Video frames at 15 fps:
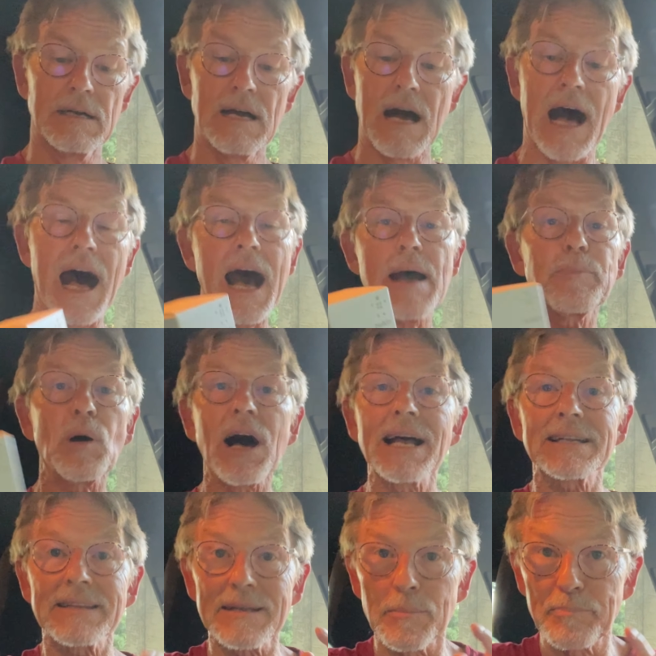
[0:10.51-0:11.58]
I bought
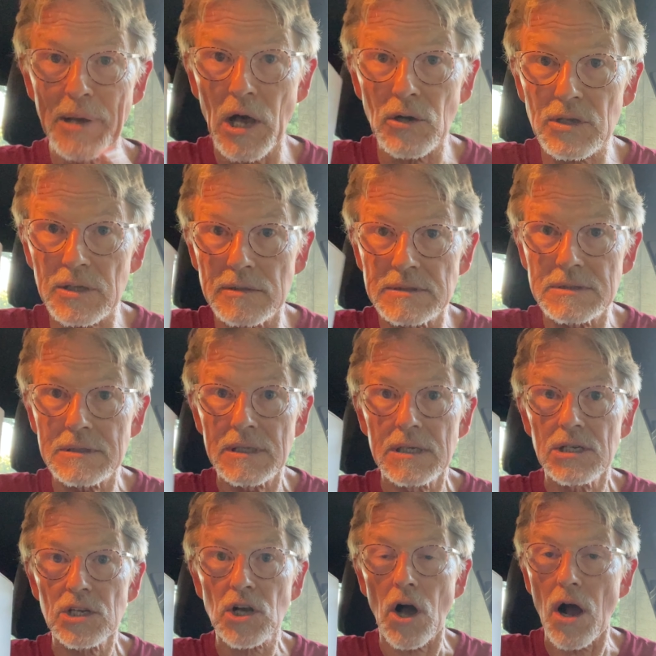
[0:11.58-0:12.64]
the Belkin
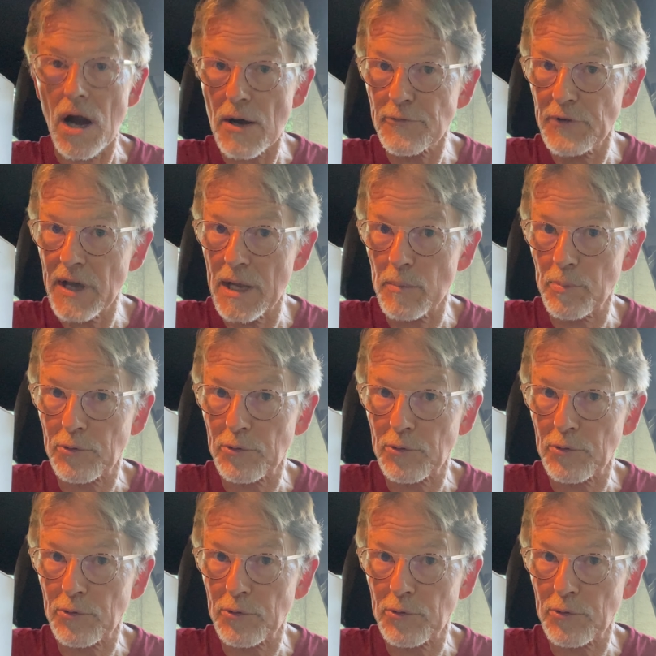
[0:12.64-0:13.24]
CarVent